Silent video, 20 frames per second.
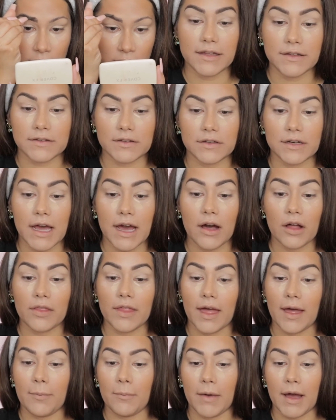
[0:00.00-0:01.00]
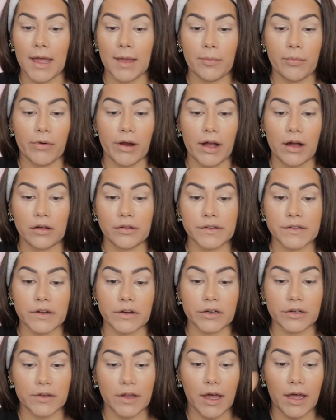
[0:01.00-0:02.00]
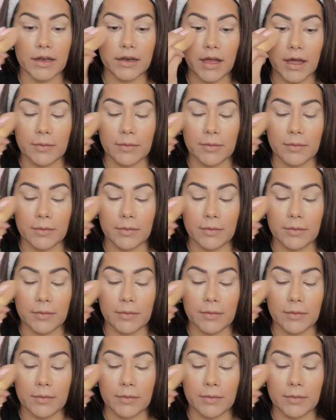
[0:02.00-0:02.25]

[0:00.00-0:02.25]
so now that my brows are done,